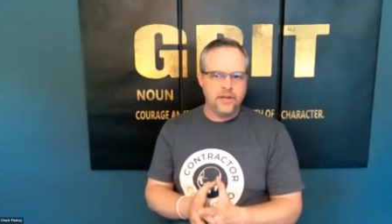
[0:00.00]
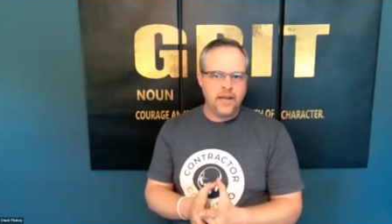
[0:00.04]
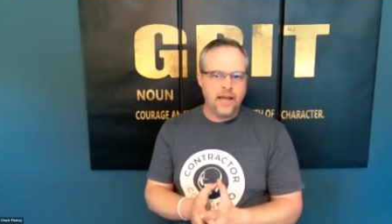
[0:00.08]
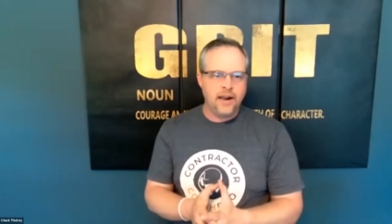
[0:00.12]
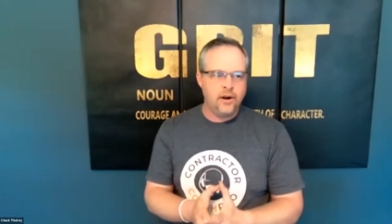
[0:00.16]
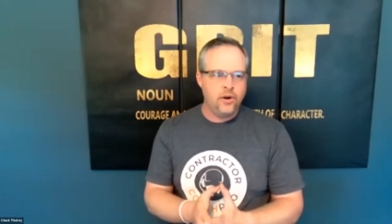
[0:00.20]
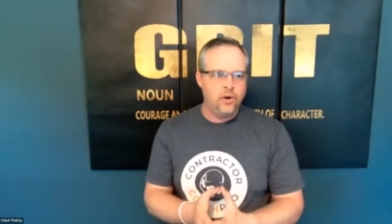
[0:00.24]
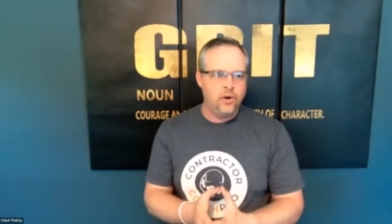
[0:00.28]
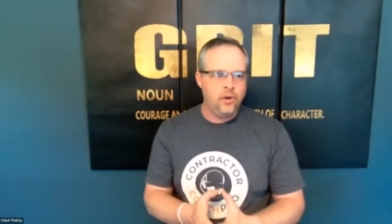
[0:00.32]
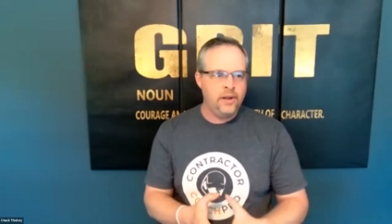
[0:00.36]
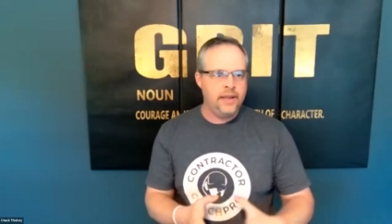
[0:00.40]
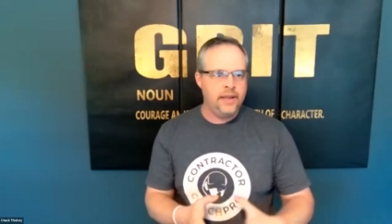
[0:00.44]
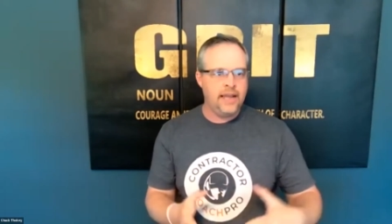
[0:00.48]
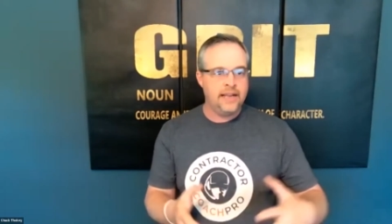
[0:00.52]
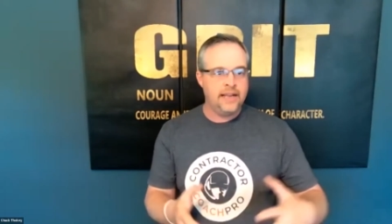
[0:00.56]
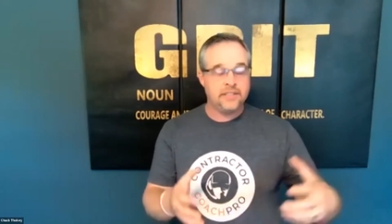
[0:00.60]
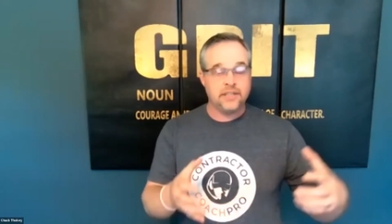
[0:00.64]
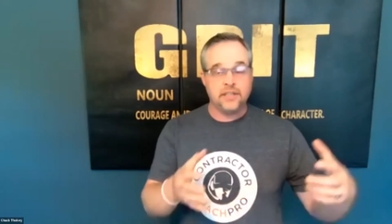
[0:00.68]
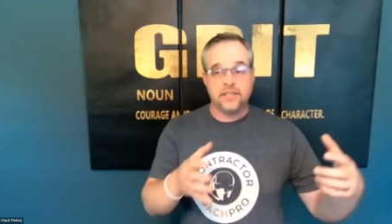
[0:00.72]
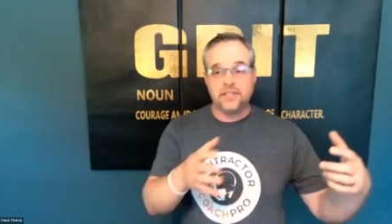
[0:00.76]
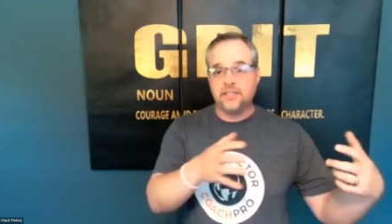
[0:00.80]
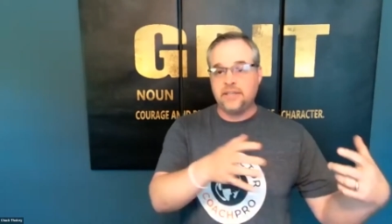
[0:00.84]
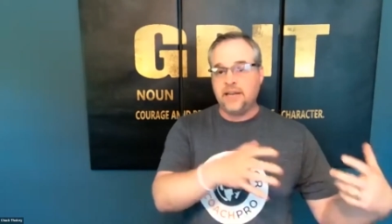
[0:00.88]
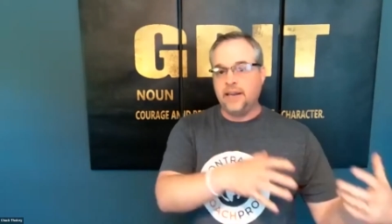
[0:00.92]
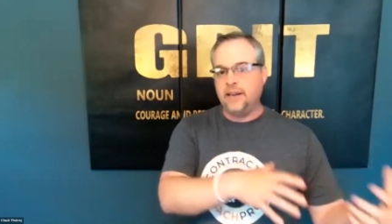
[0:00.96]
not only as
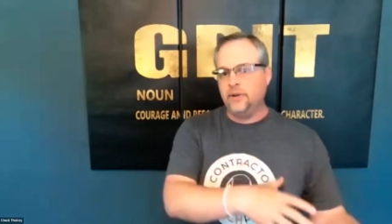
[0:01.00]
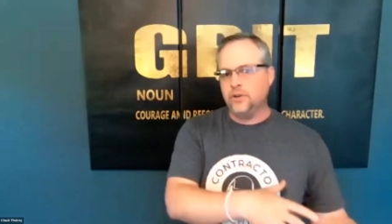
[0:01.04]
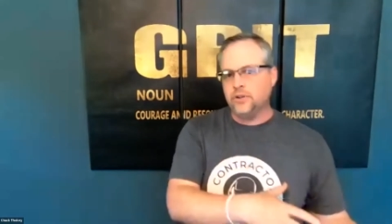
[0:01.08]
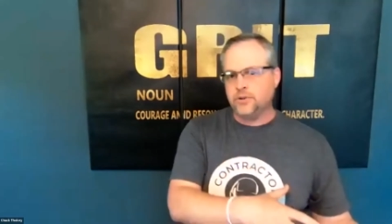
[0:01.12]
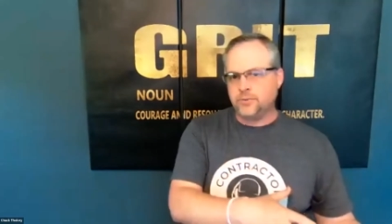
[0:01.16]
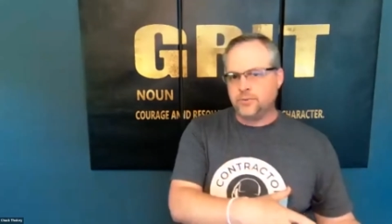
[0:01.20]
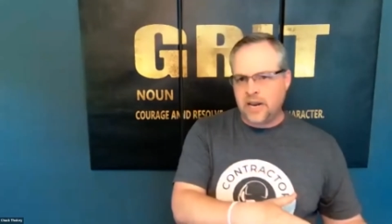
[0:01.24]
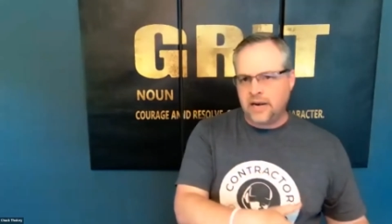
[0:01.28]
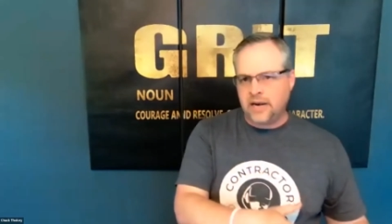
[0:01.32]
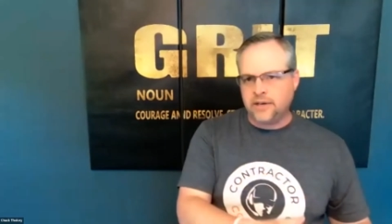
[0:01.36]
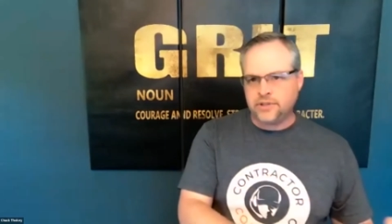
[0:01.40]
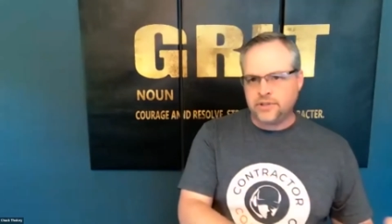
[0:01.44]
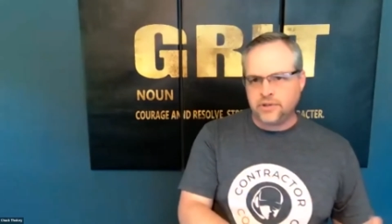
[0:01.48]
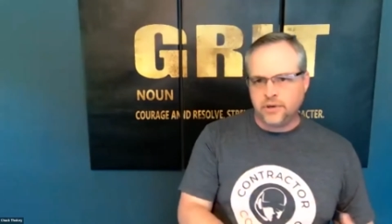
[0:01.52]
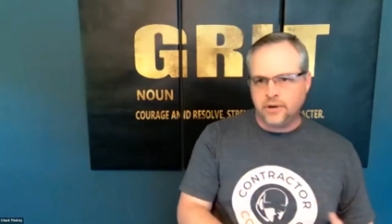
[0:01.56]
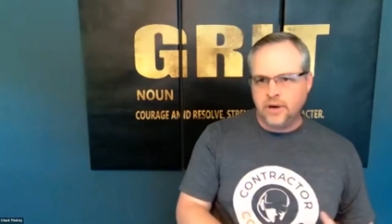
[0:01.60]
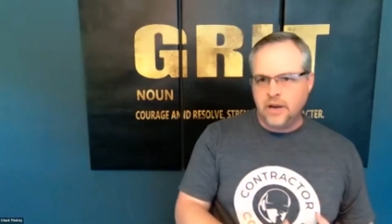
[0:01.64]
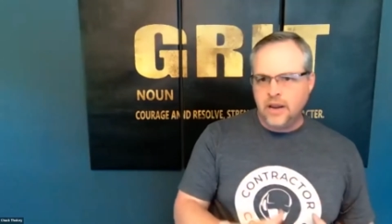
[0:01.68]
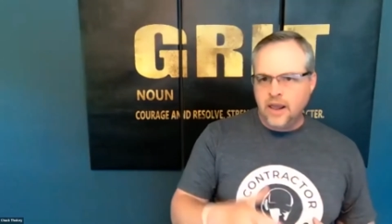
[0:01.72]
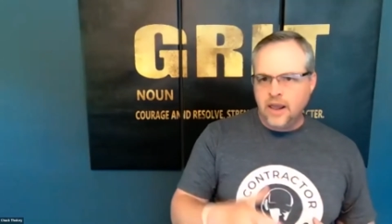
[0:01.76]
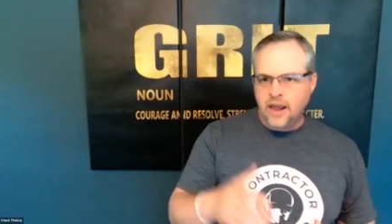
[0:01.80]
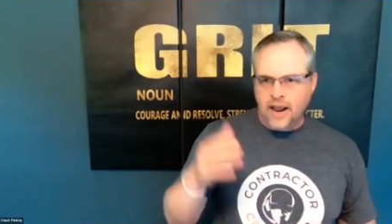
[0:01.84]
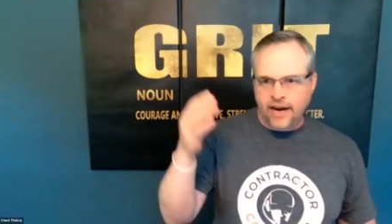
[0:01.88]
a sales manager,